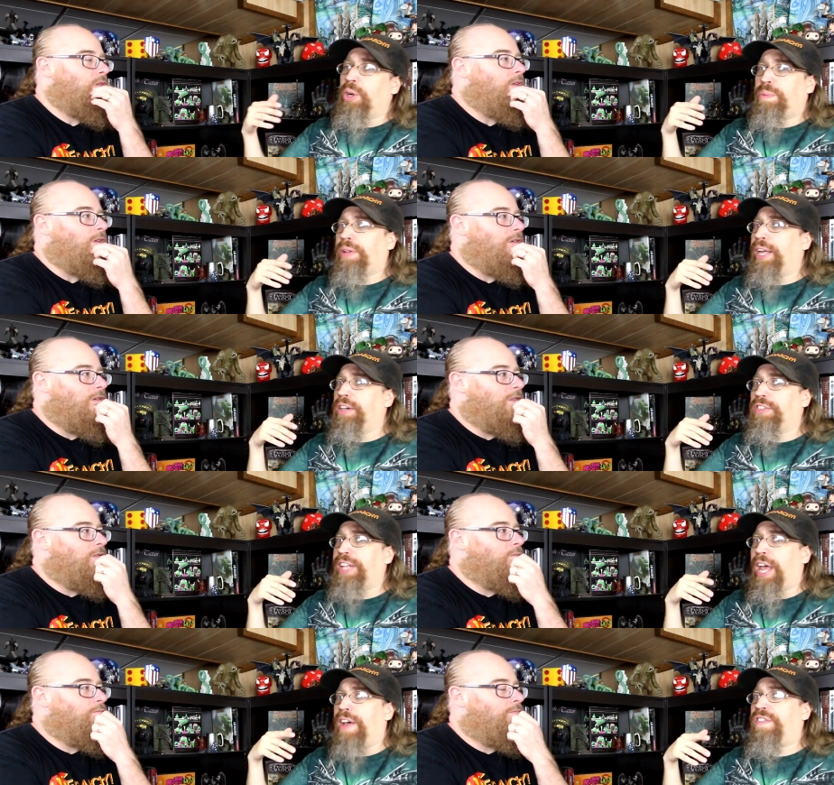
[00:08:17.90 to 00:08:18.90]
Speaker 1: your players to
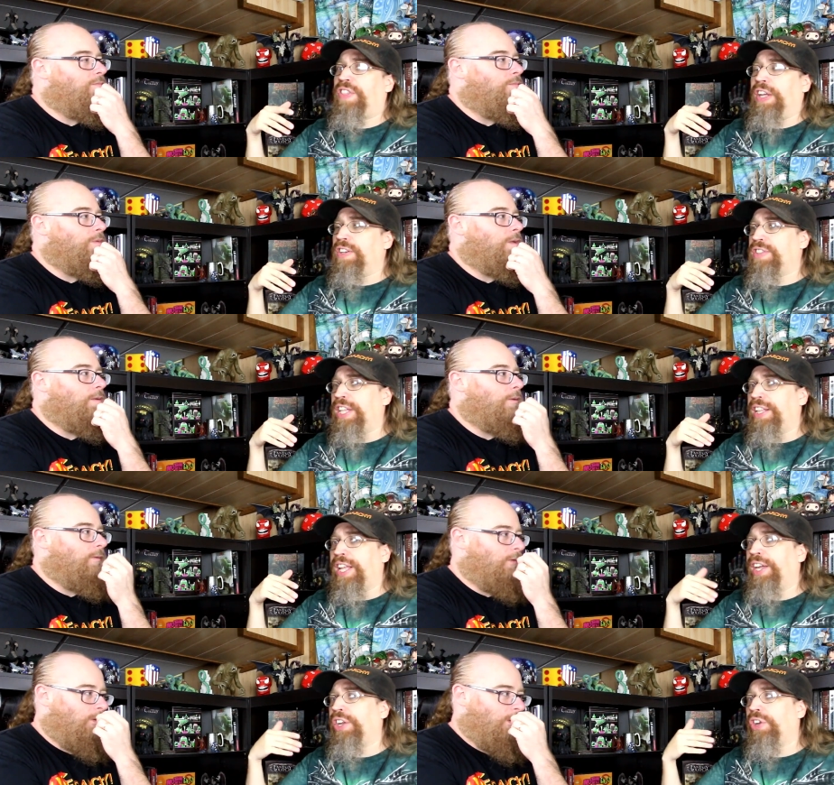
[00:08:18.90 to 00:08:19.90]
have things that
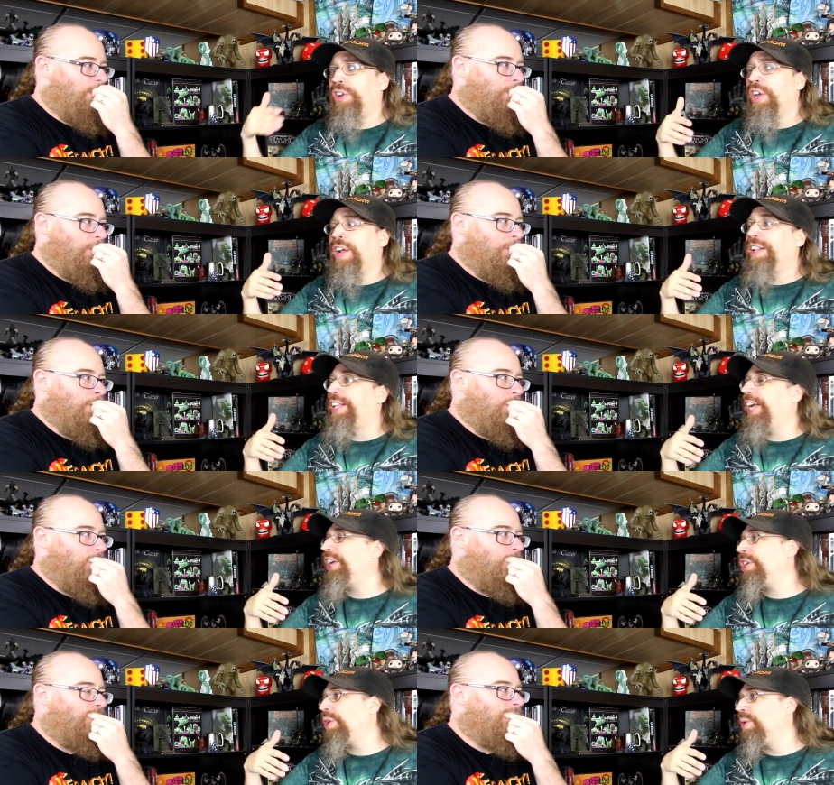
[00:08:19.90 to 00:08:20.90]
they can that they
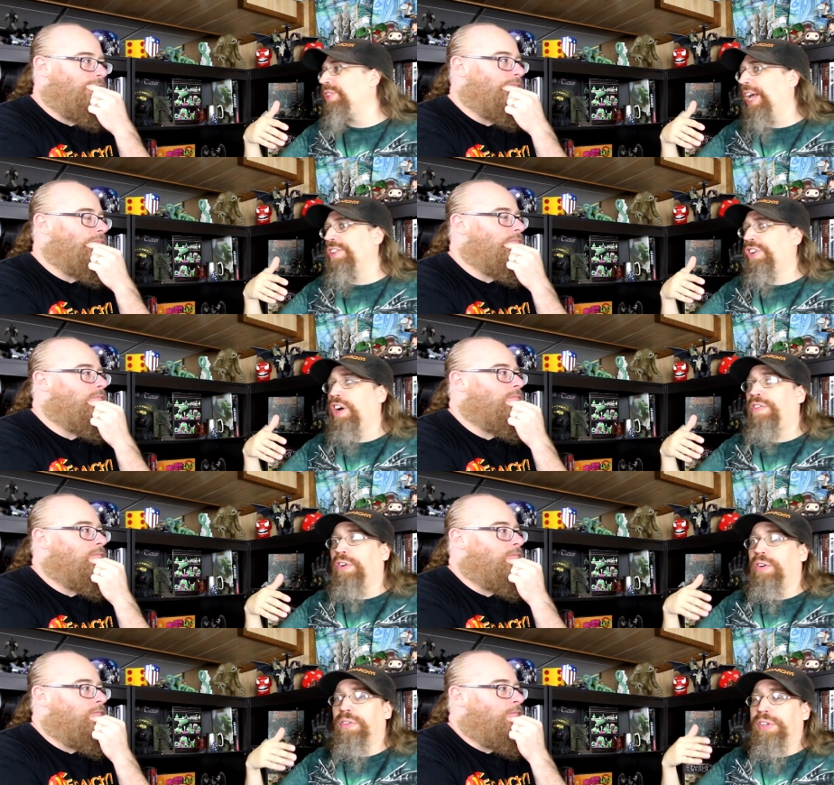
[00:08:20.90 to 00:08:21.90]
can use as
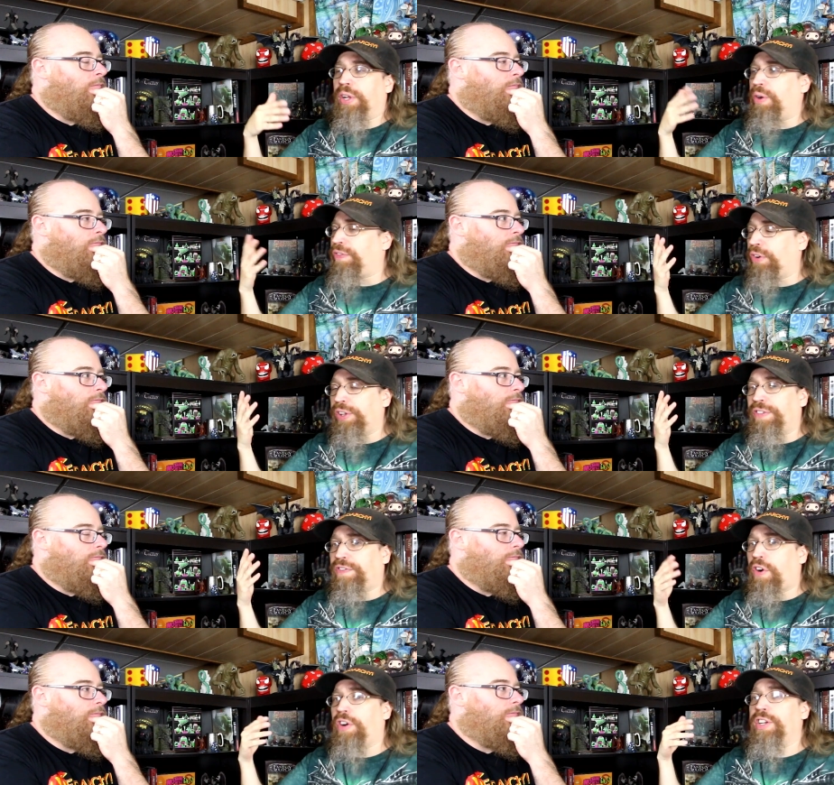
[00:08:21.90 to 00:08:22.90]
cover you know if you're in the
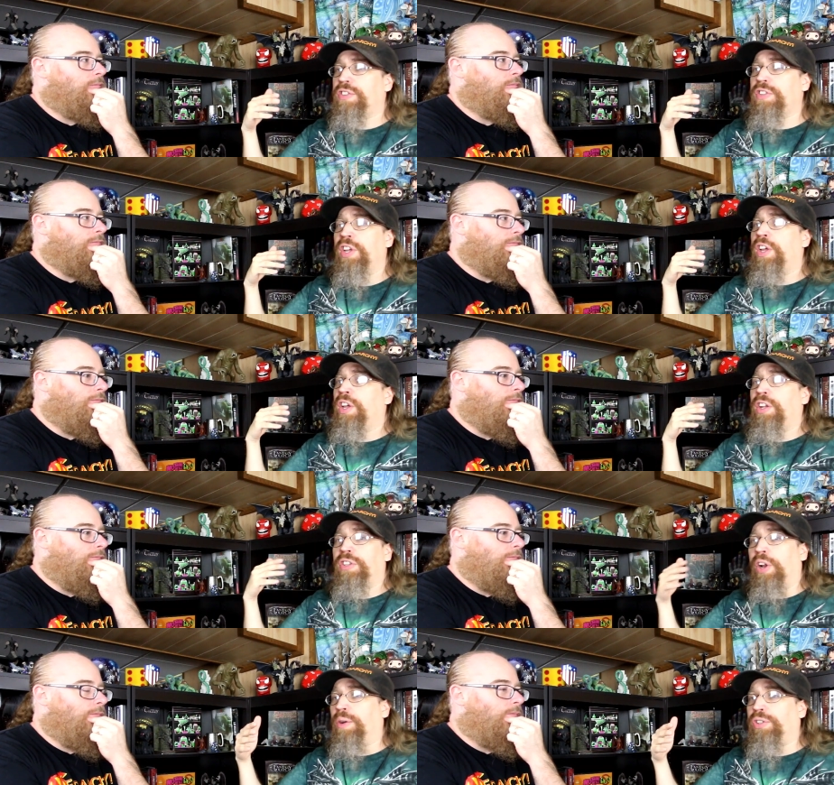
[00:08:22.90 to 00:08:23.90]
forest
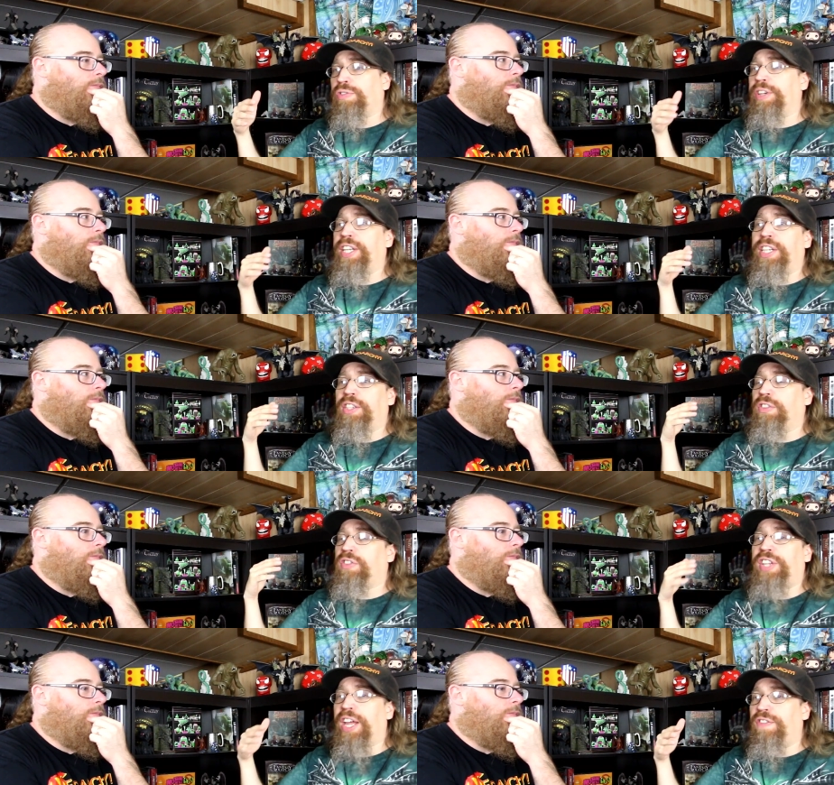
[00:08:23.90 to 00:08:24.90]
you know trees
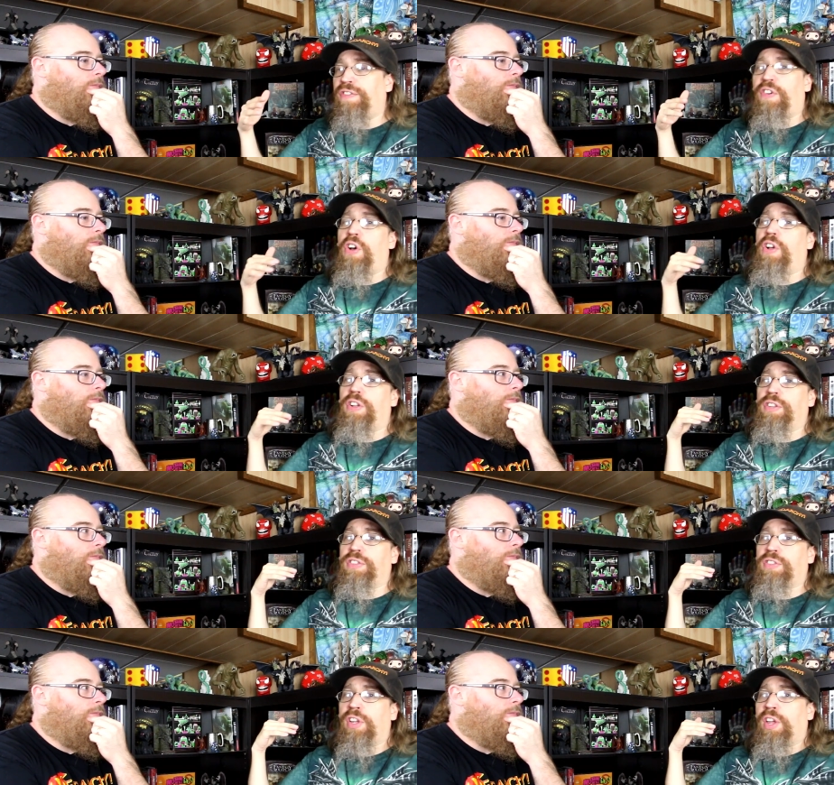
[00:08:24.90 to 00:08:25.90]

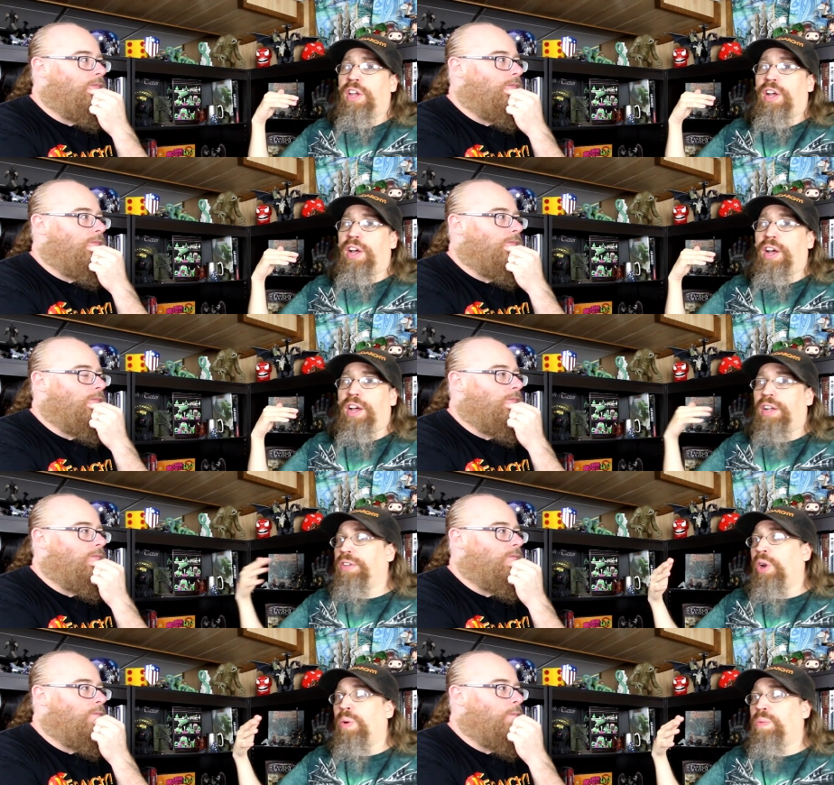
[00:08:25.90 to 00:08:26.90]
deadfalls uh,
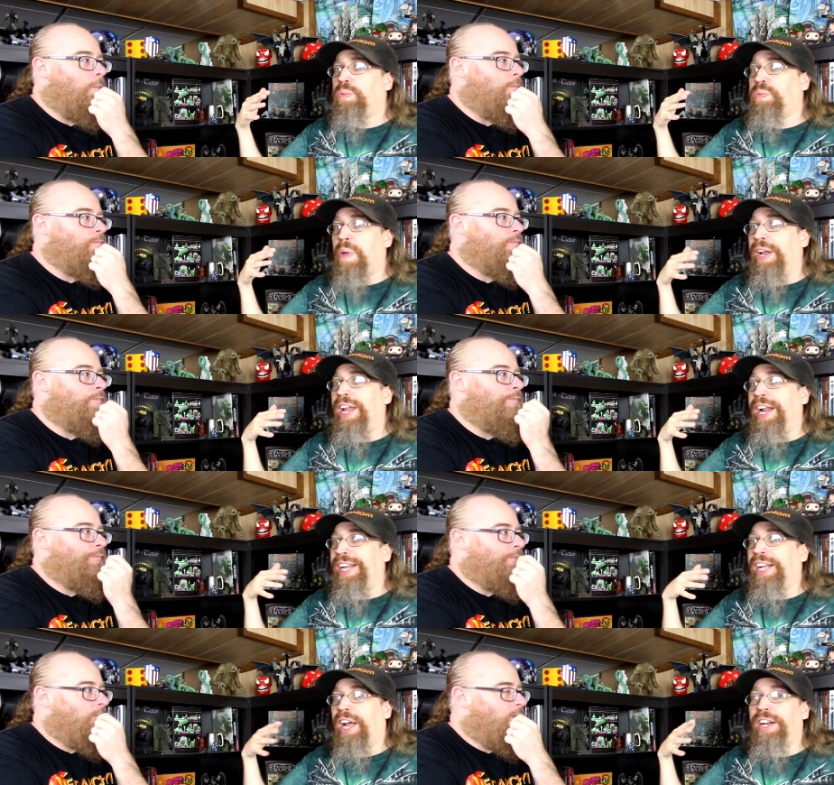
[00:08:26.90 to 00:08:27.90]
you know any any
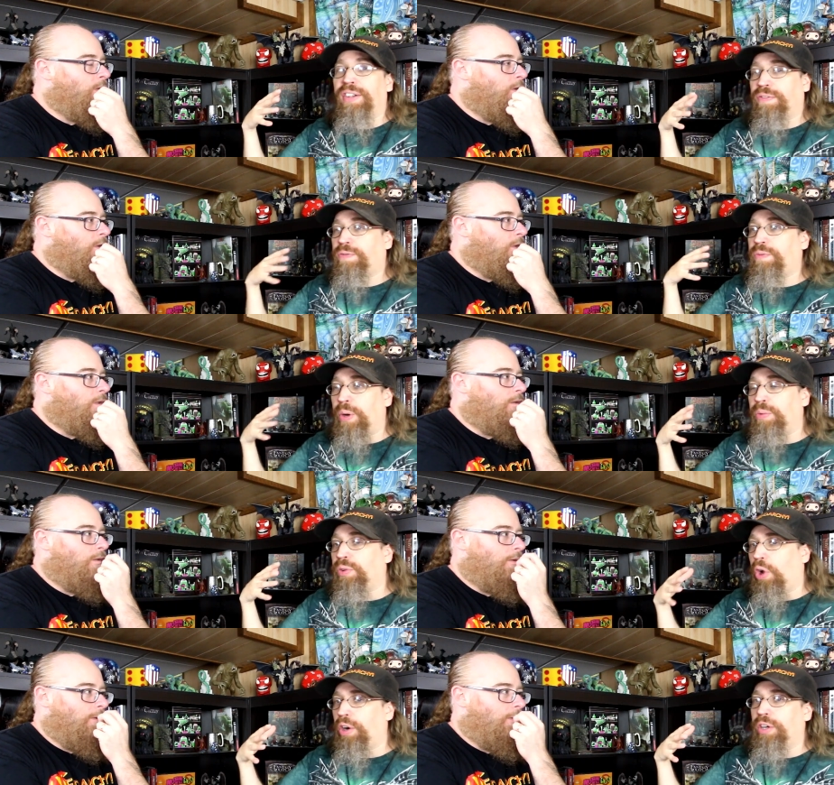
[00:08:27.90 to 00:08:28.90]
kind of you know
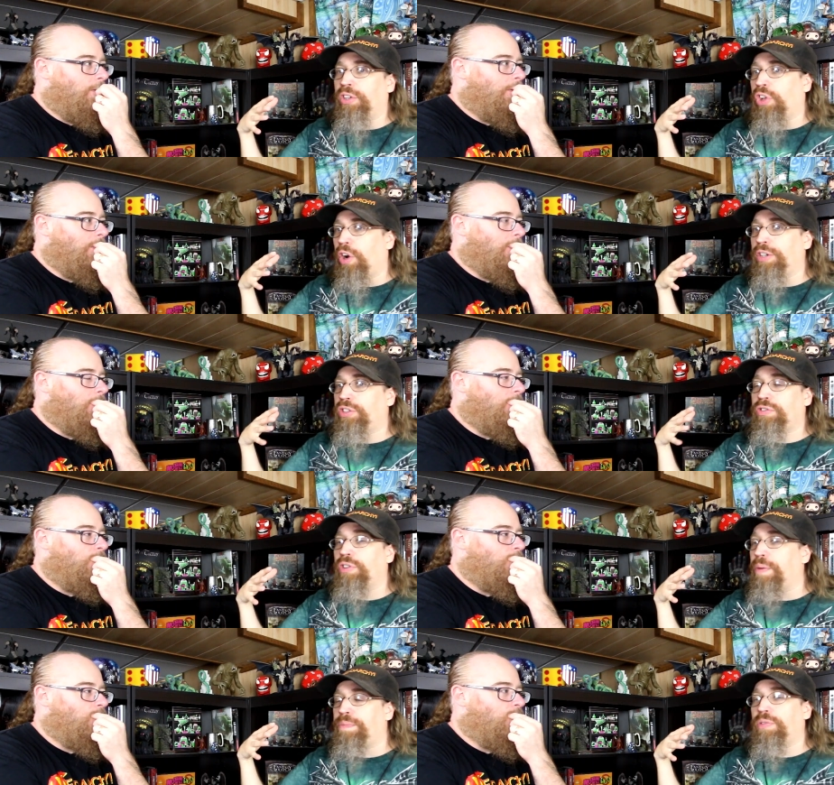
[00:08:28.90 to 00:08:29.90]
large large
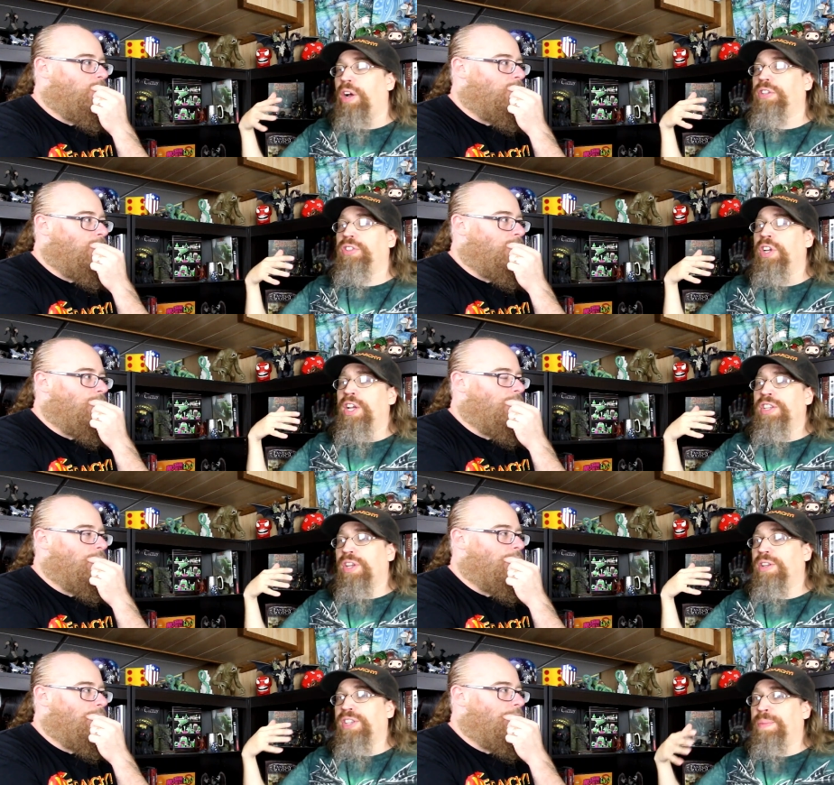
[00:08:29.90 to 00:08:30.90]
scrub brush
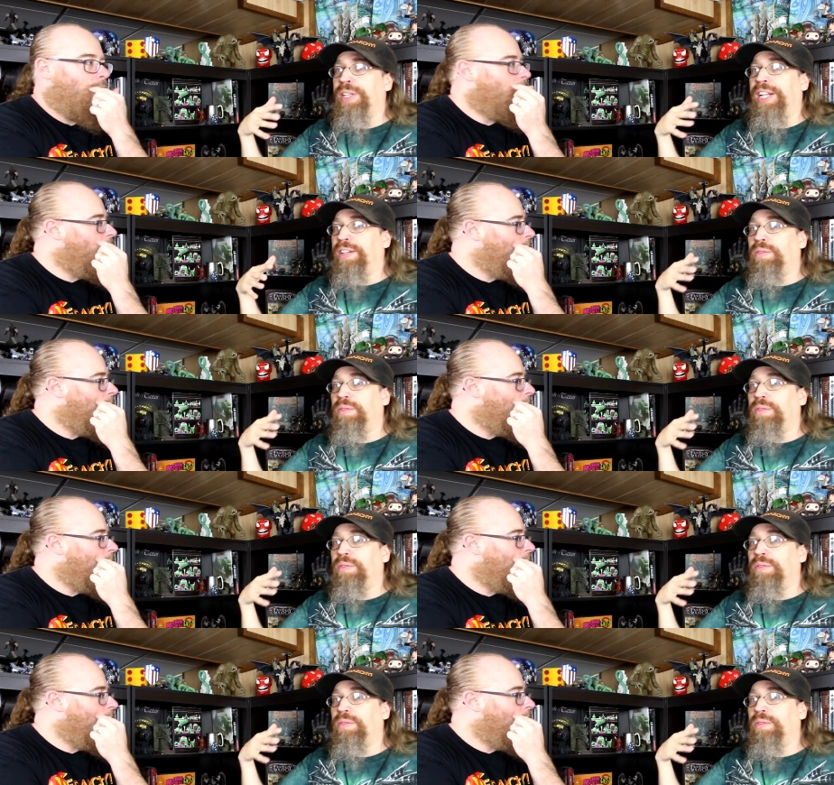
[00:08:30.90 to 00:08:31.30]
so, something that